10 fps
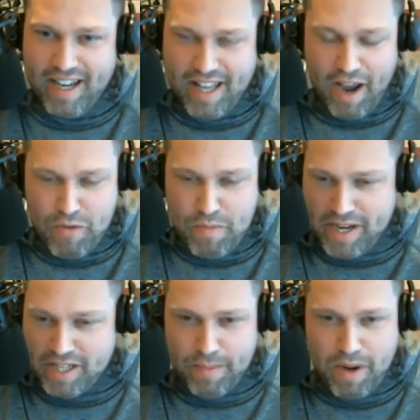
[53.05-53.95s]

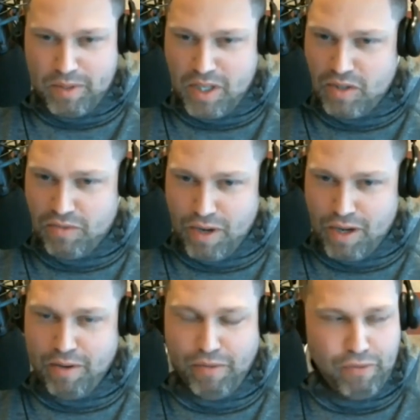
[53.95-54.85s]
Everybody's coming up with these
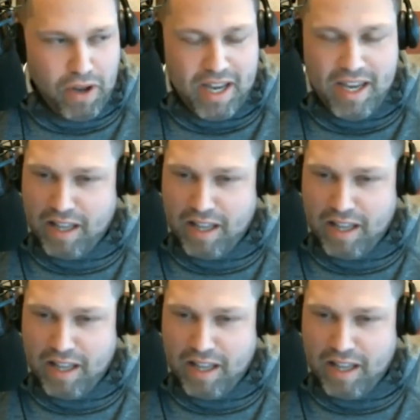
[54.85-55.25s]
real funny,